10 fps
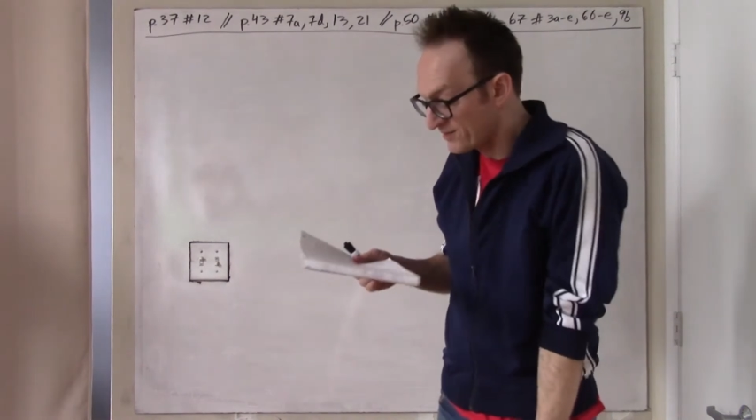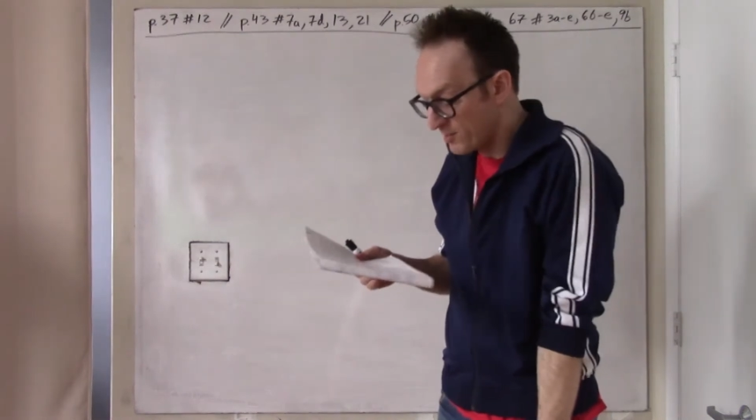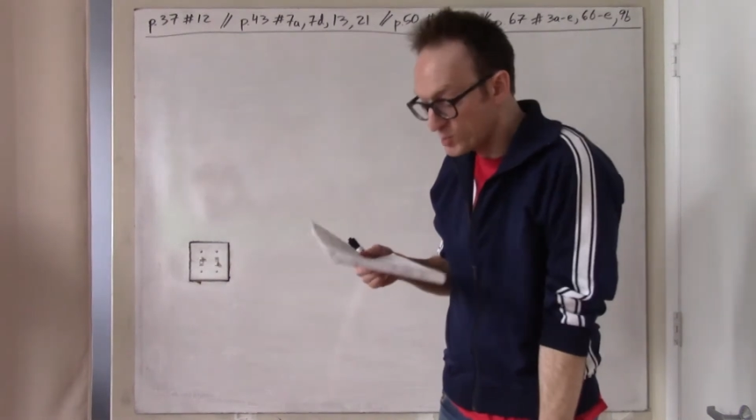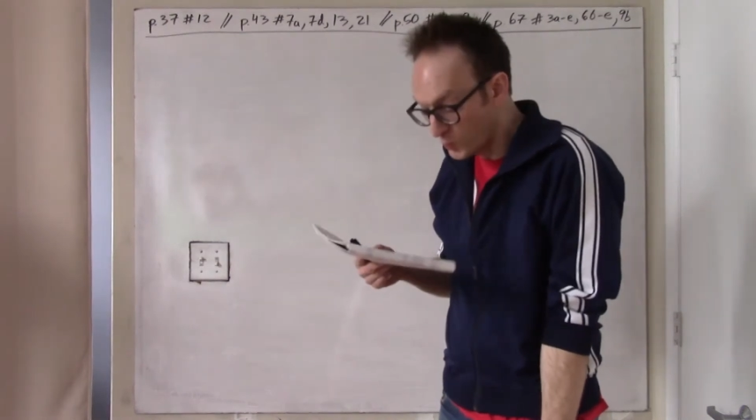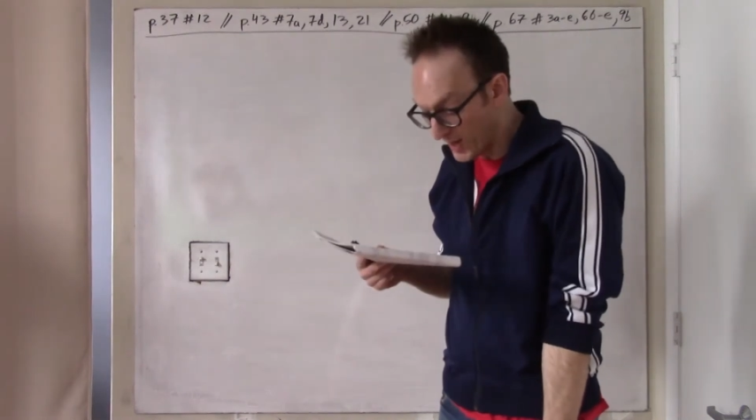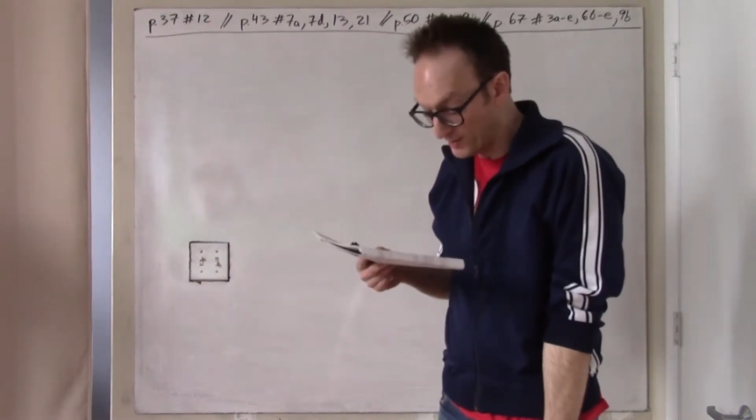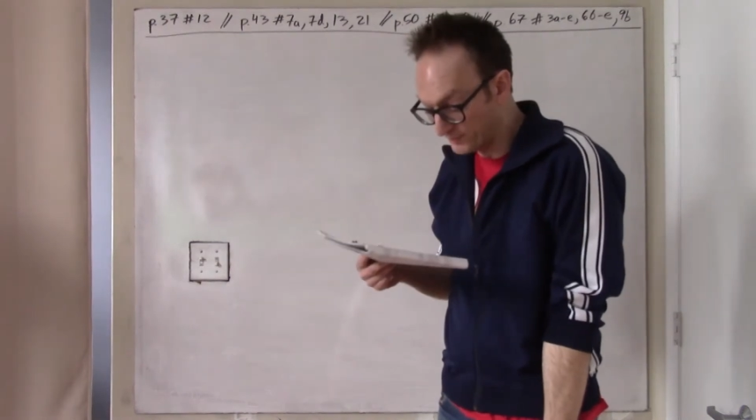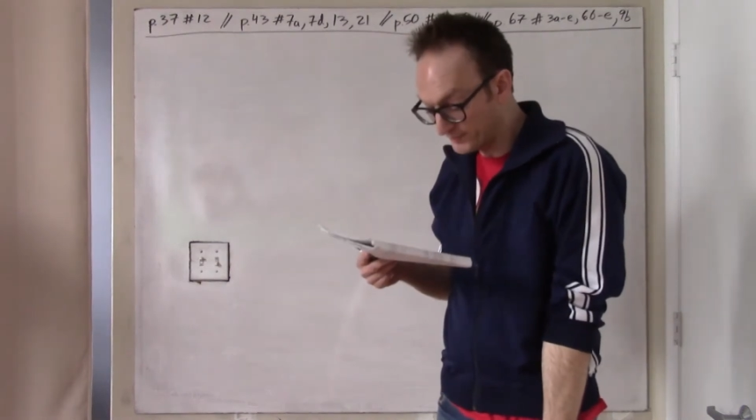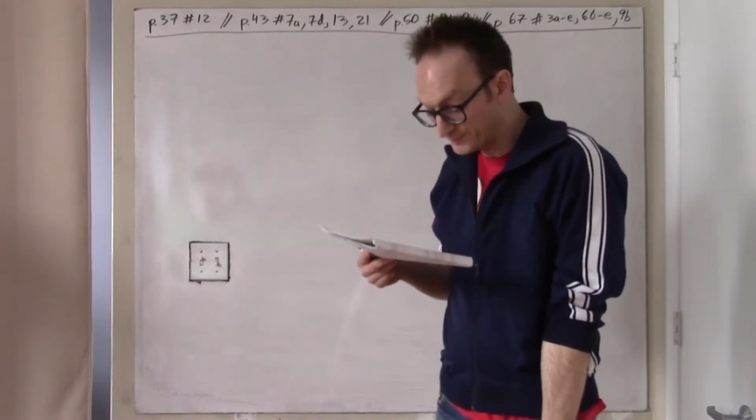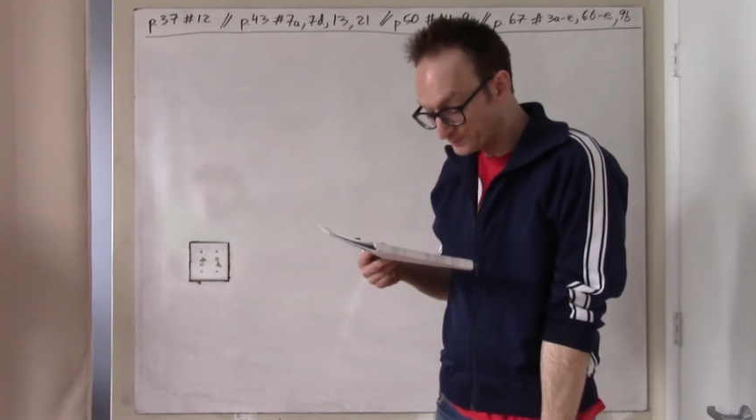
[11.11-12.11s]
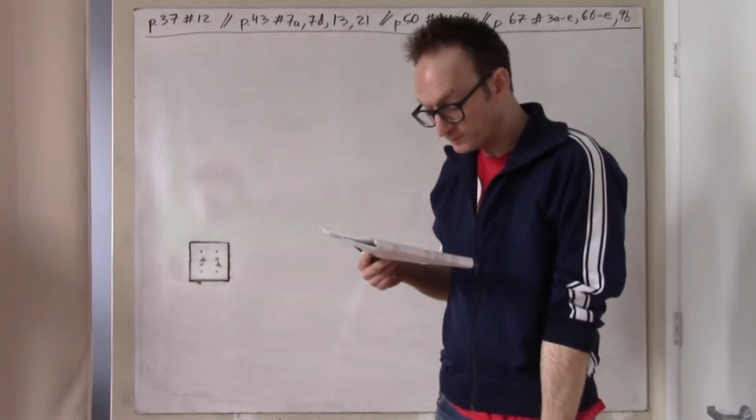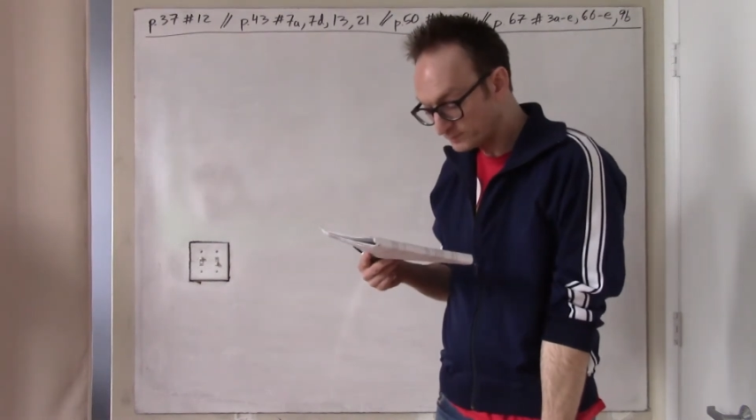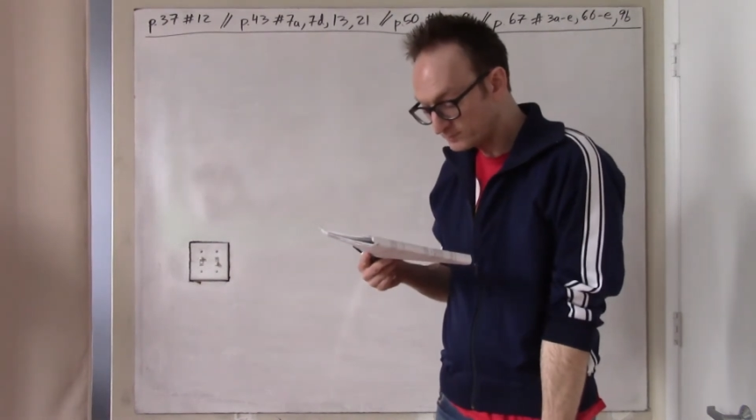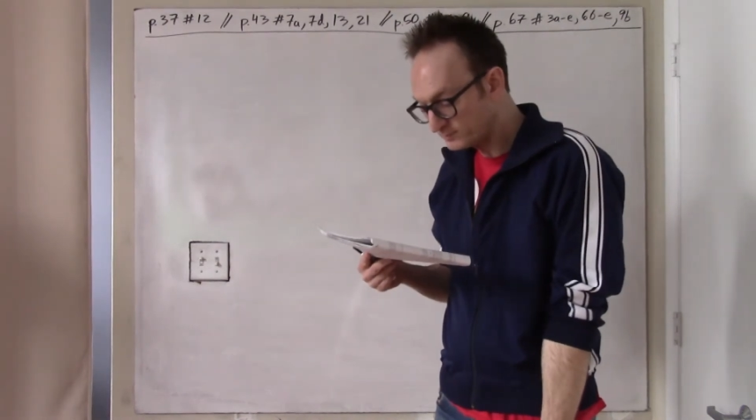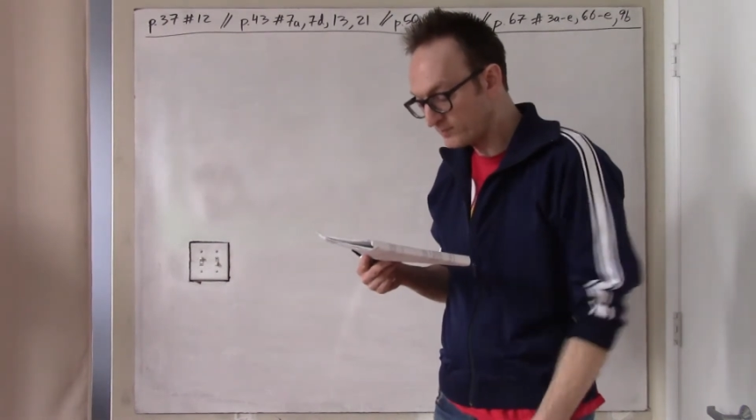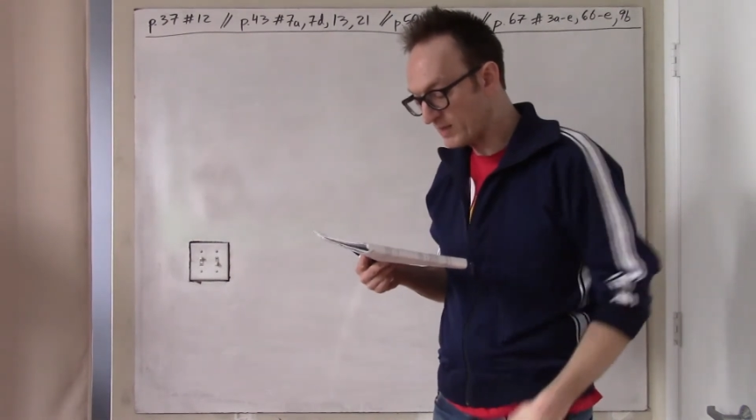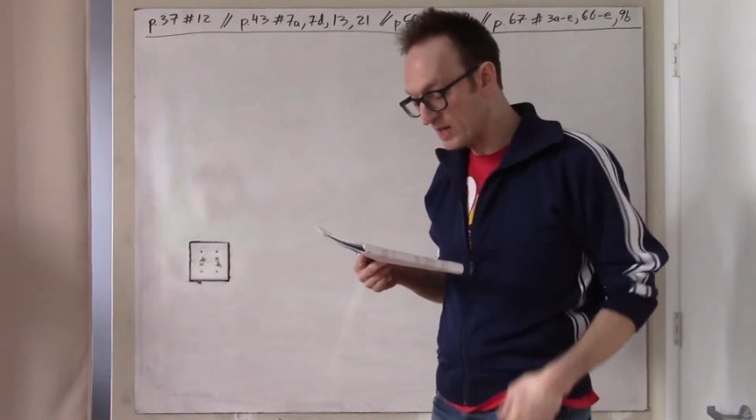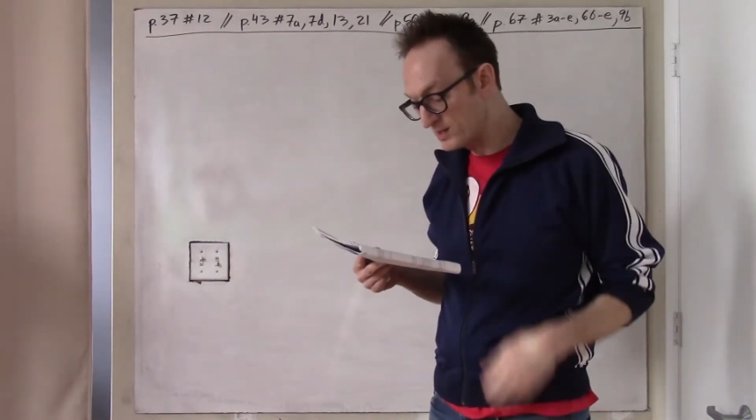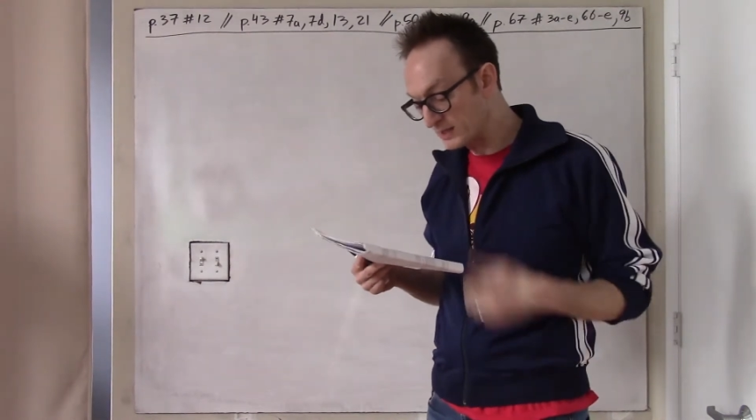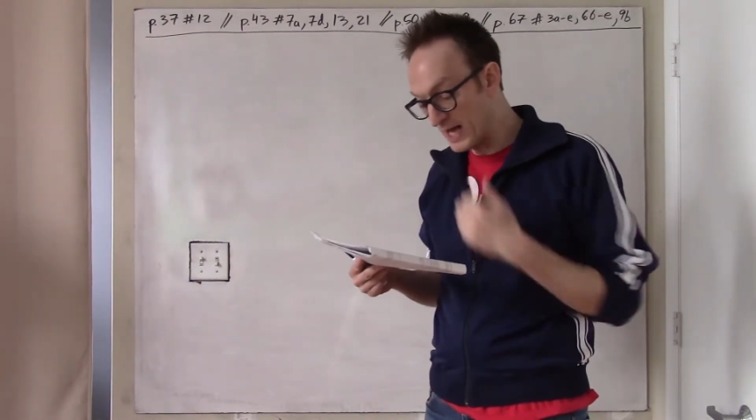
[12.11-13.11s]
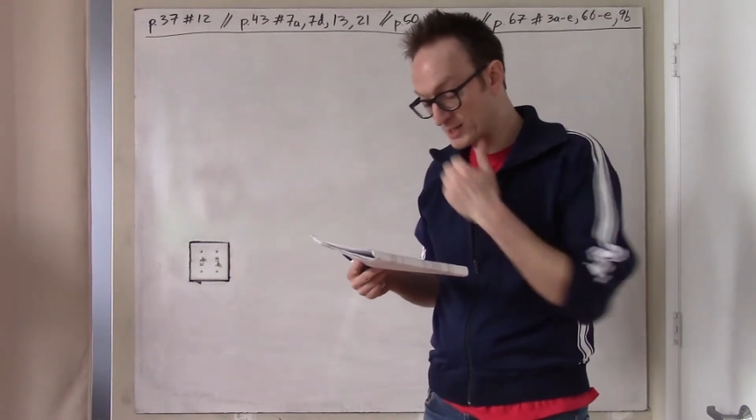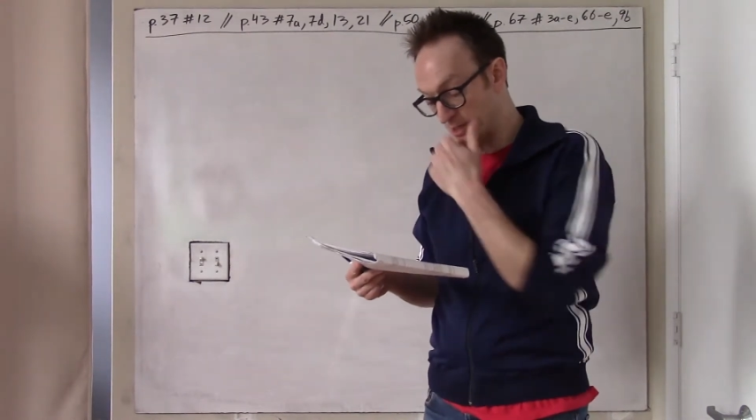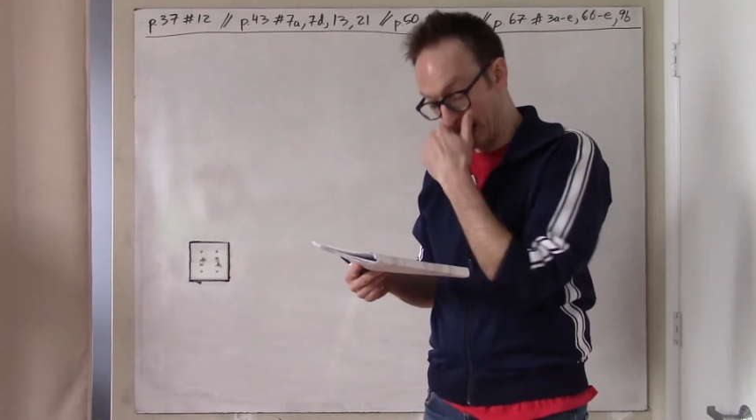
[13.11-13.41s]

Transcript: number 12. The logic